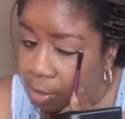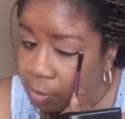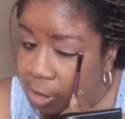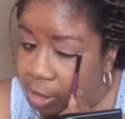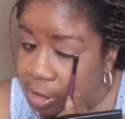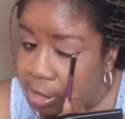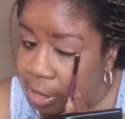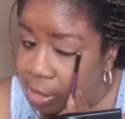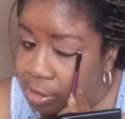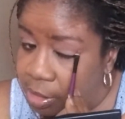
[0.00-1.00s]
one of the
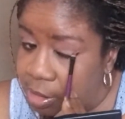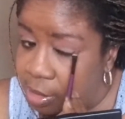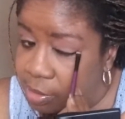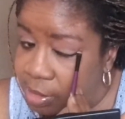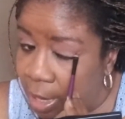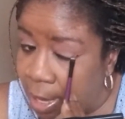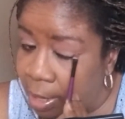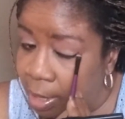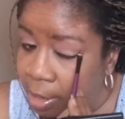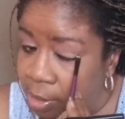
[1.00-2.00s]
shades in there to
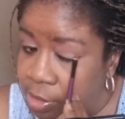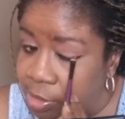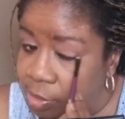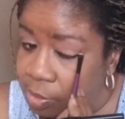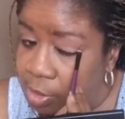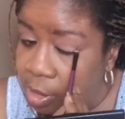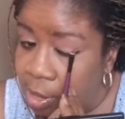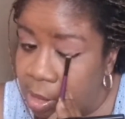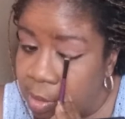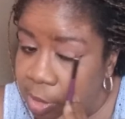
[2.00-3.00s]
highlight also,
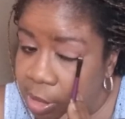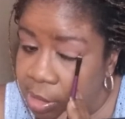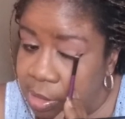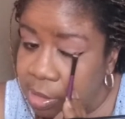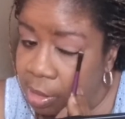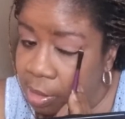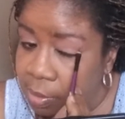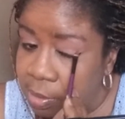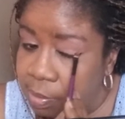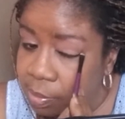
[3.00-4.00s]
because
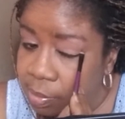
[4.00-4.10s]
uh,